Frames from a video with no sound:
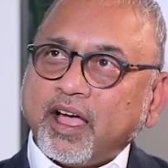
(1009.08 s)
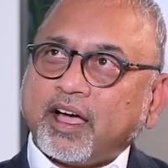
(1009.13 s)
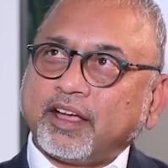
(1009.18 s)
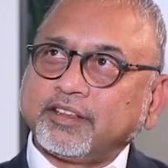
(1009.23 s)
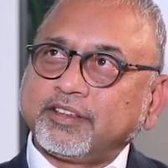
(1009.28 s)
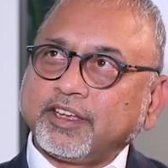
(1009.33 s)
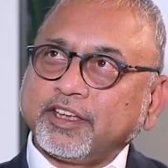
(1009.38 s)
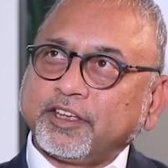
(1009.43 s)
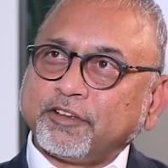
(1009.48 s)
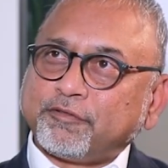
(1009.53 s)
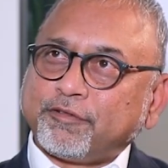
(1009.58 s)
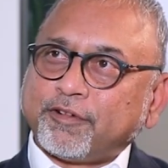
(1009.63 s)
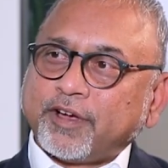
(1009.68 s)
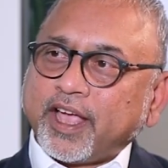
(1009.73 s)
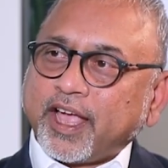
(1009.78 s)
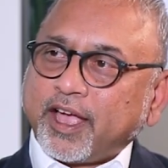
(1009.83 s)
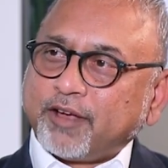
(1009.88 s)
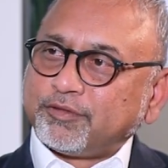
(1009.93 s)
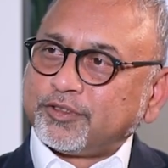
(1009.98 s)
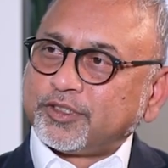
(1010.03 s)
I think if I
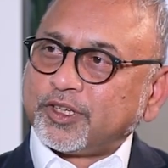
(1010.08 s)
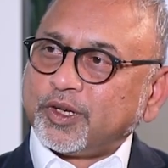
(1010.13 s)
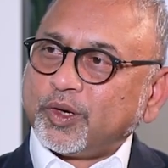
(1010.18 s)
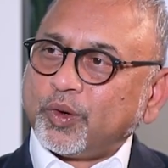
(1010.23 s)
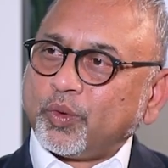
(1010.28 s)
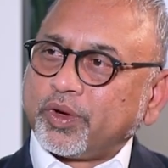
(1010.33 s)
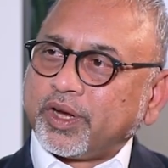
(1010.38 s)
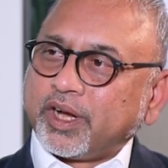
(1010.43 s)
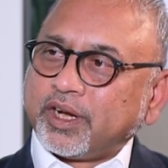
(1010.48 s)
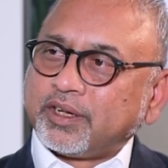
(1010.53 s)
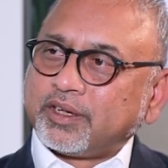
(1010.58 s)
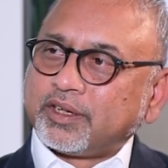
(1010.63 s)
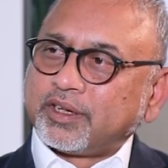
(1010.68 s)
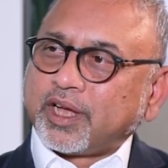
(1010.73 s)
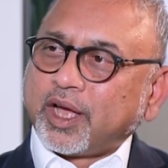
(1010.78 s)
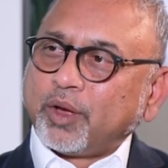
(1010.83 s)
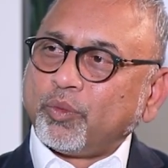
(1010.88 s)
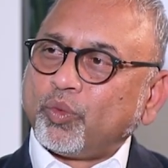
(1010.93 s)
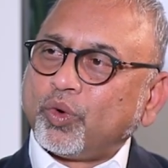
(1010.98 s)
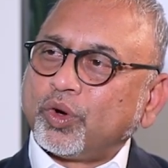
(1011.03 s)
have to look at,
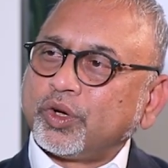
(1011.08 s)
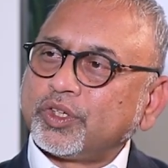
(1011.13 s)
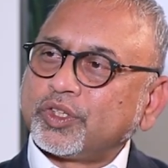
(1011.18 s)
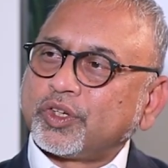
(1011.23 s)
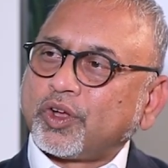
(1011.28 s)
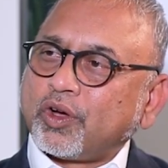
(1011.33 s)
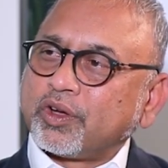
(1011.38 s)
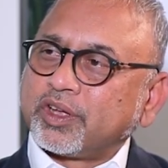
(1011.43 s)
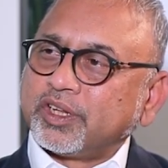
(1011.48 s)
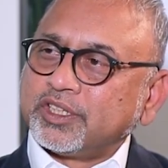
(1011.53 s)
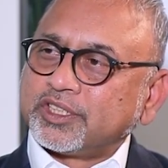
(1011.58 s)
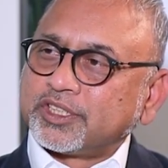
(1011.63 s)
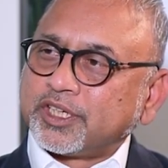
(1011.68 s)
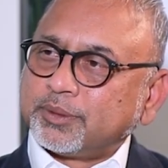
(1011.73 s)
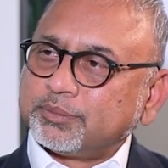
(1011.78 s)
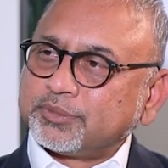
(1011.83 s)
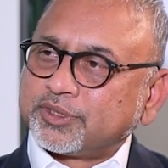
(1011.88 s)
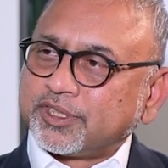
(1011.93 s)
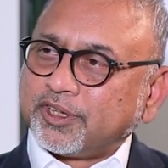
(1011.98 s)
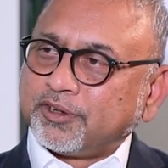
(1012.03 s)
I won't talk in
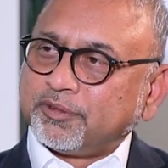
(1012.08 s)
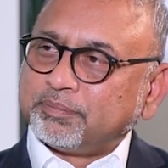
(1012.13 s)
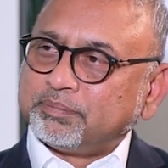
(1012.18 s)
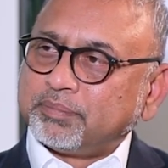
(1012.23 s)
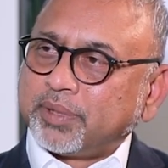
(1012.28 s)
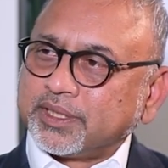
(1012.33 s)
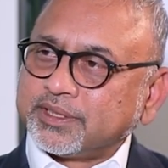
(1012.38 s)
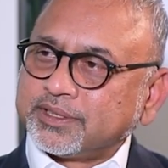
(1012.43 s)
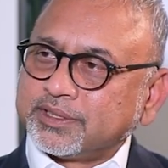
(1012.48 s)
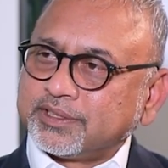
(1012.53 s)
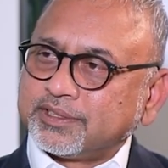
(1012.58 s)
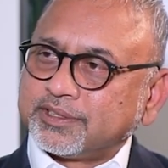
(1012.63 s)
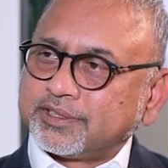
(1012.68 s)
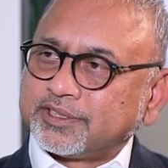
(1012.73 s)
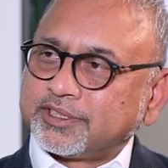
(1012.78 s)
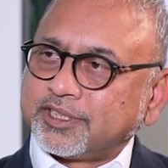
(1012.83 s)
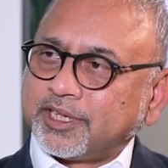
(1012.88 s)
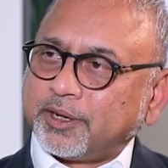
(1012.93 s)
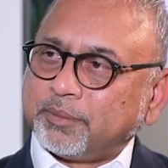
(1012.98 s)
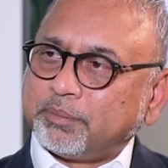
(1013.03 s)
terms of
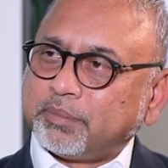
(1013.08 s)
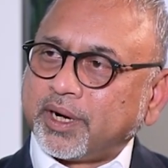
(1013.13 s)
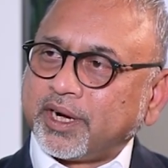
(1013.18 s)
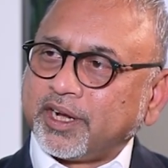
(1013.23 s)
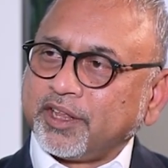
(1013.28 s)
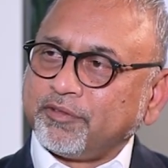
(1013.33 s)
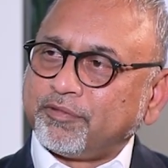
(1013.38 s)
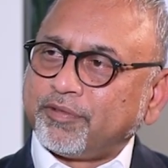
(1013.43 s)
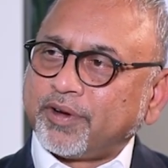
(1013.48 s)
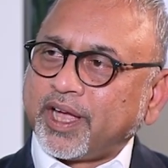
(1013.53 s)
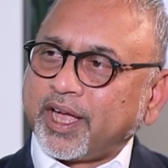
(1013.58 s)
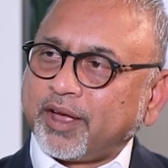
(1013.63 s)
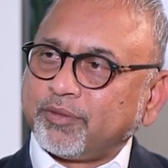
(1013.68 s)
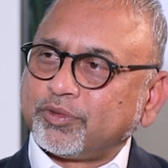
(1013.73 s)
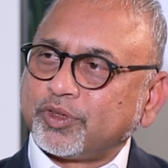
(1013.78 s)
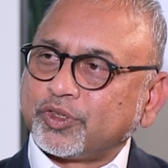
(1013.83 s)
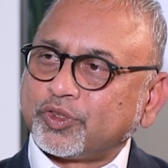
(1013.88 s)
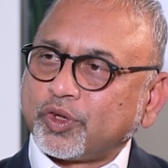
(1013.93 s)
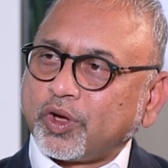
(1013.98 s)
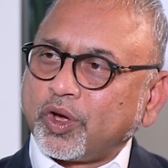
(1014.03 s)
budgets, but if I have
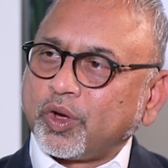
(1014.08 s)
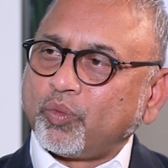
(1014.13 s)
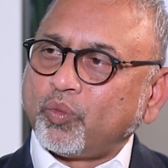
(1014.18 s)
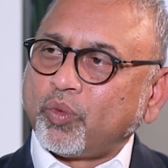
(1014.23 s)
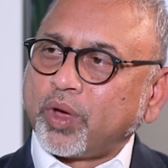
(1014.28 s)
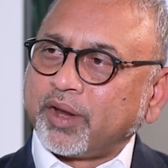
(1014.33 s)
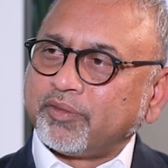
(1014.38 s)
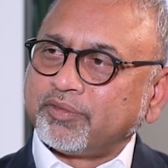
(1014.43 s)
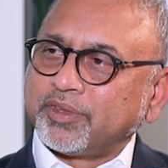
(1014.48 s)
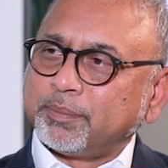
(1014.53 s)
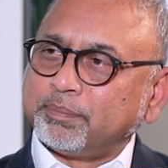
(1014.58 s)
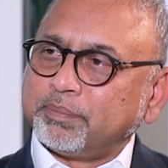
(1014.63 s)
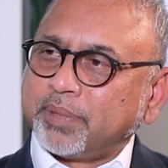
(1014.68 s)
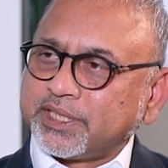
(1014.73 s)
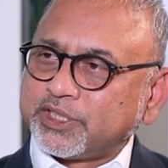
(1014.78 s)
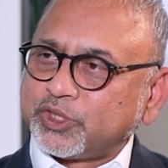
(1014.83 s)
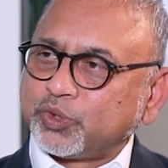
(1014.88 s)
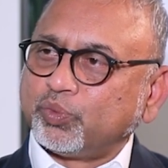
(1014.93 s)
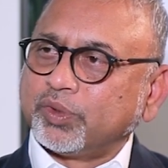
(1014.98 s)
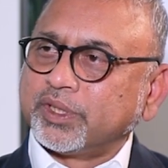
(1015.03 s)
to talk, one of the
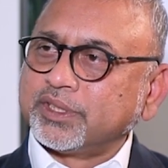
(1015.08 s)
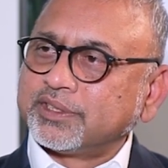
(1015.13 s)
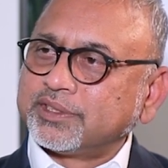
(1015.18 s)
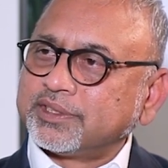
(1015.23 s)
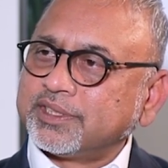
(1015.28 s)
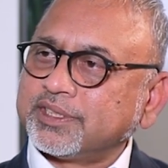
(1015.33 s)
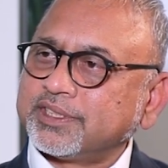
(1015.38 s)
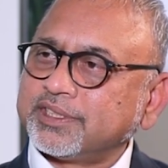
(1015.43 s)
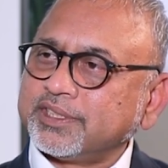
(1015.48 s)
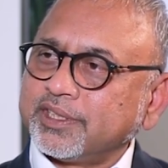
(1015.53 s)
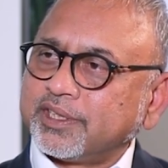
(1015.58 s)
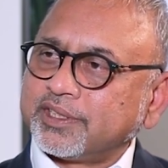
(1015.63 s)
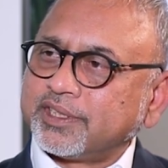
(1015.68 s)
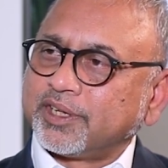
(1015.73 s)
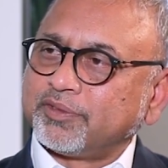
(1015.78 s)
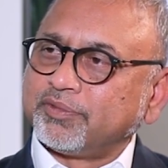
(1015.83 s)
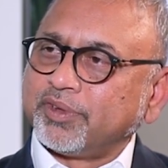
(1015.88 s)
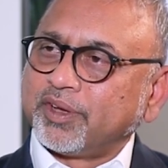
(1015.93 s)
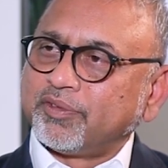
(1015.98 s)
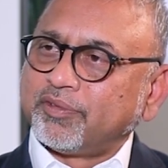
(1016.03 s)
best wins this year
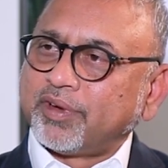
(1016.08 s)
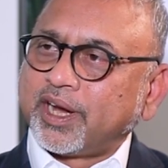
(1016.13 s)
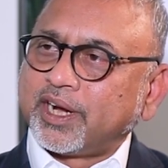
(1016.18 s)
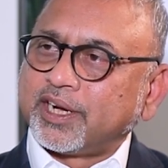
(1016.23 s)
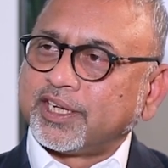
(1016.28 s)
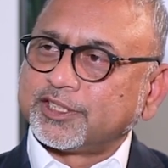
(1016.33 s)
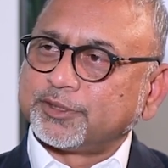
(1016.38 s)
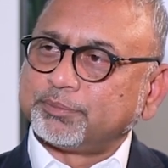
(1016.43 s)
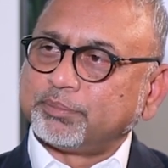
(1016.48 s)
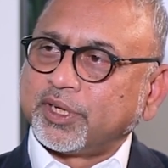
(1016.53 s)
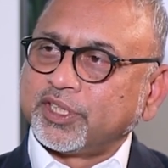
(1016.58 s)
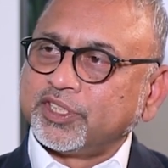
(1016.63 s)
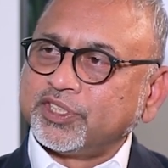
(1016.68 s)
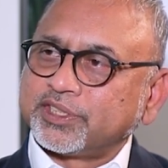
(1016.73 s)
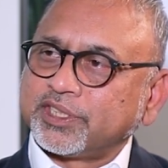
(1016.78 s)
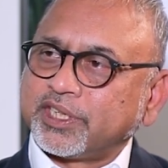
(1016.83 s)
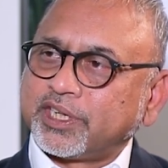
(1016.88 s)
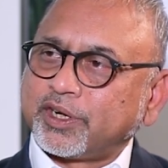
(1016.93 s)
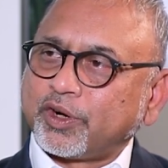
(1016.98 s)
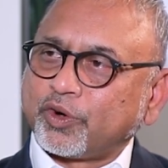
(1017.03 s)
that we have had as
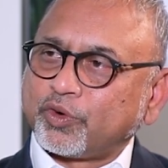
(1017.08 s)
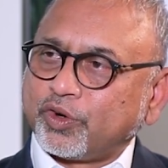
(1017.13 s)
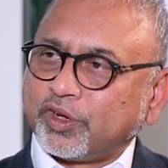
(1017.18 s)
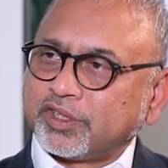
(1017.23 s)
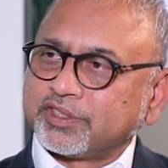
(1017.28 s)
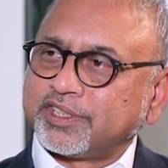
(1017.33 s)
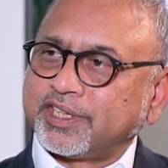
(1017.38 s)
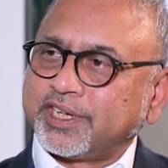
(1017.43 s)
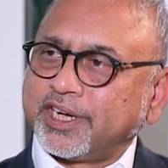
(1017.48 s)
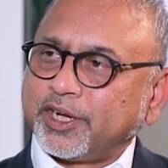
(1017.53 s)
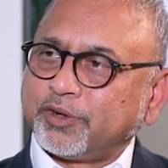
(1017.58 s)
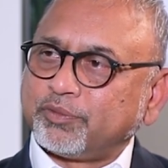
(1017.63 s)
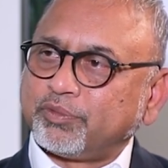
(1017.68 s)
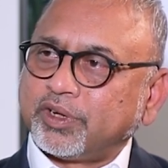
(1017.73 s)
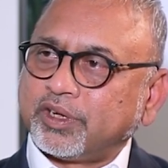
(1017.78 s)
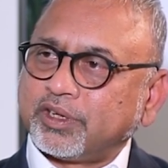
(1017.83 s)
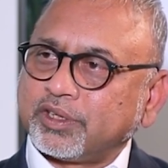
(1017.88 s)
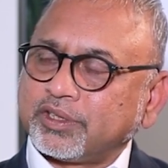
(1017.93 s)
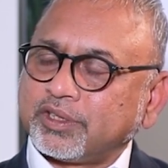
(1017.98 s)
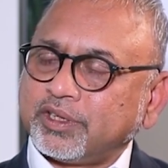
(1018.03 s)
Mindshare across the
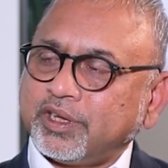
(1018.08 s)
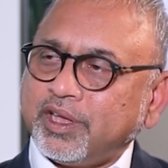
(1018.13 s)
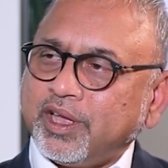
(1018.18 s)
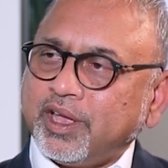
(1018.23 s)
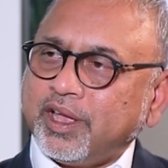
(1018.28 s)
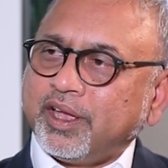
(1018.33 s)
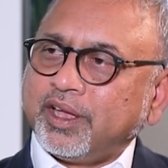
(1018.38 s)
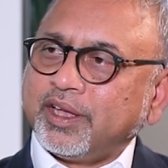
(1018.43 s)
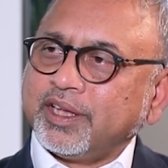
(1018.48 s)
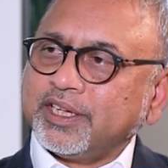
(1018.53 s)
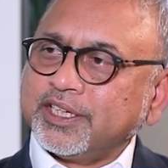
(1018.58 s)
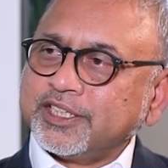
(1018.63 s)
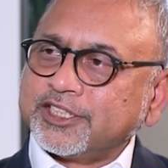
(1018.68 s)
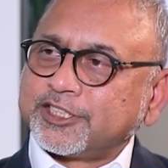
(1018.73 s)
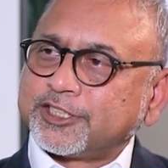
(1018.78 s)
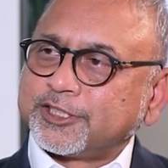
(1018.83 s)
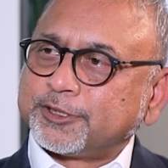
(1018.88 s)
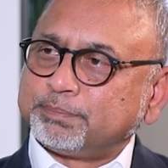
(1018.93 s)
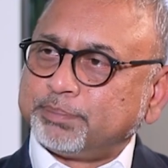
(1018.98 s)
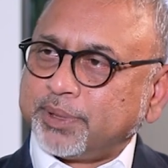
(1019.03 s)
network
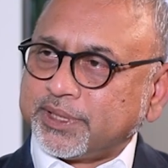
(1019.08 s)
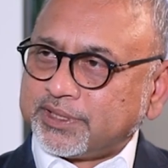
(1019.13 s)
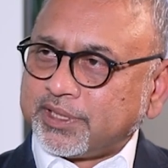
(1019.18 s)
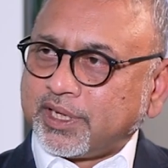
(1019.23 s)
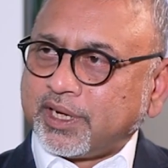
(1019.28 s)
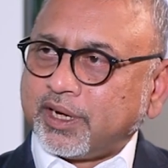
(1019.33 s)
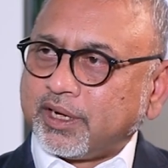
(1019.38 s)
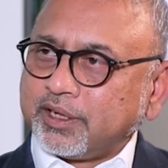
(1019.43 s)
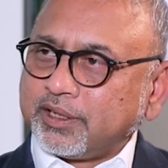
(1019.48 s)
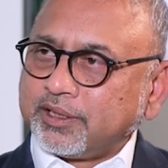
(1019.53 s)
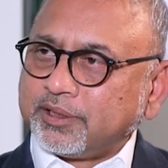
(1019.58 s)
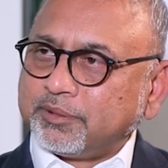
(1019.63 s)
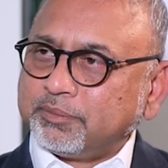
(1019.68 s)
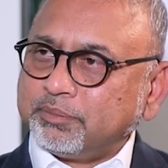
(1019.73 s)
is Pizza Hut,